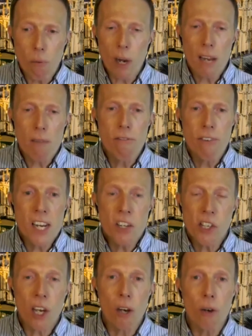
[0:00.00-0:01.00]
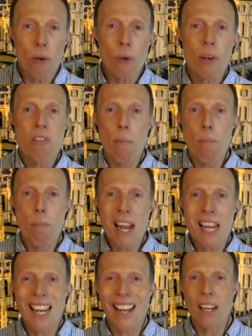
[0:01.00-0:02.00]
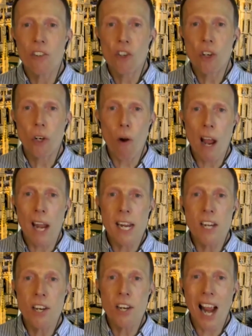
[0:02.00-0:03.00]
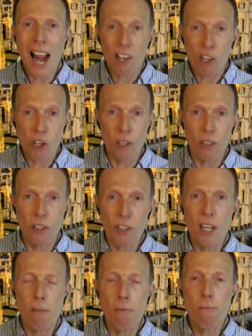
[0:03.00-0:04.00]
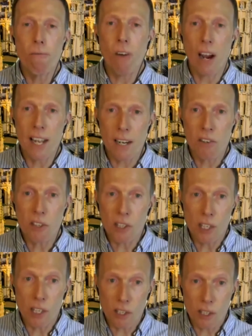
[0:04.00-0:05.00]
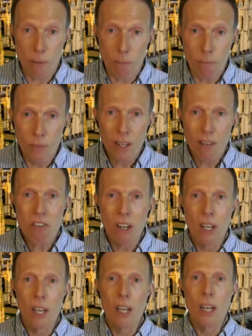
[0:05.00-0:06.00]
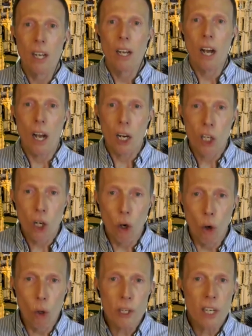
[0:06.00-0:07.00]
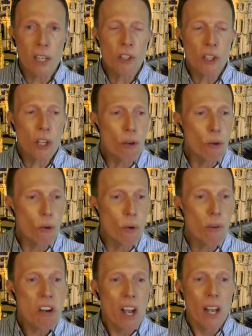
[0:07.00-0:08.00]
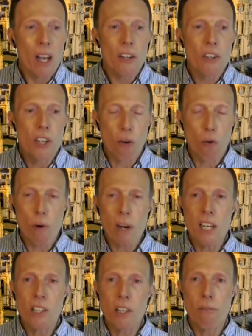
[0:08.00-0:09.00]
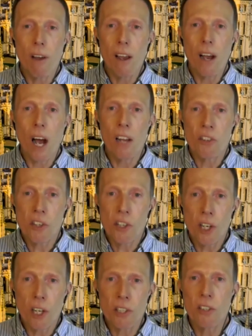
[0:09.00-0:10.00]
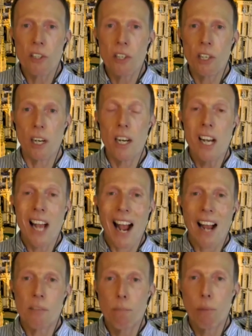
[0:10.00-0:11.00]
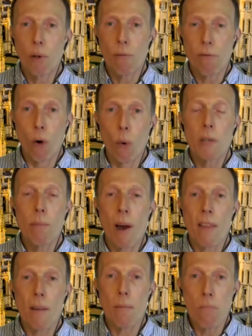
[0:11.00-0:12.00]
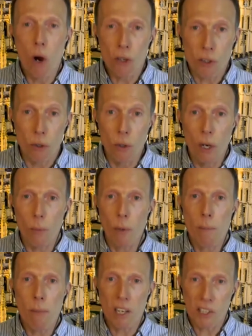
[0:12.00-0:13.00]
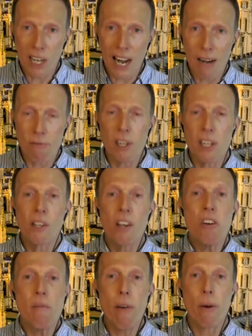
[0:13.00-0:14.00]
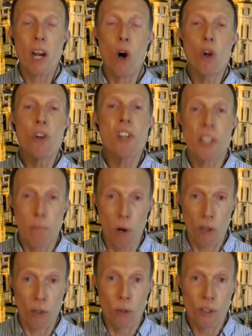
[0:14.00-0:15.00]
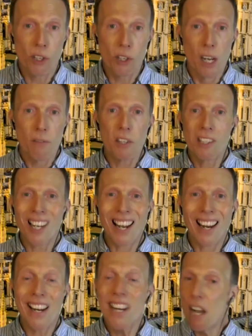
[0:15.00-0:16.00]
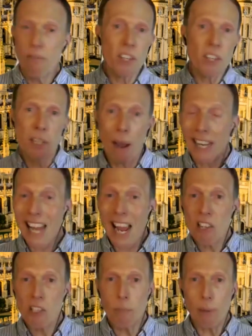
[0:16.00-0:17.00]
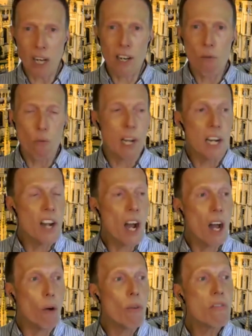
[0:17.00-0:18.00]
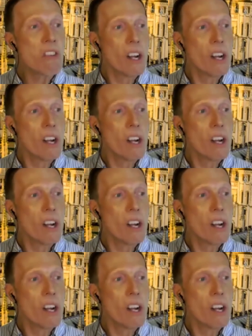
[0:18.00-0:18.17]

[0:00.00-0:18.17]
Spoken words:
we veto making trade actions in a finance system according to degrees of uncertainty as put forward by the model, and we must have these very honest models that say, this is my guess, but I don't really know.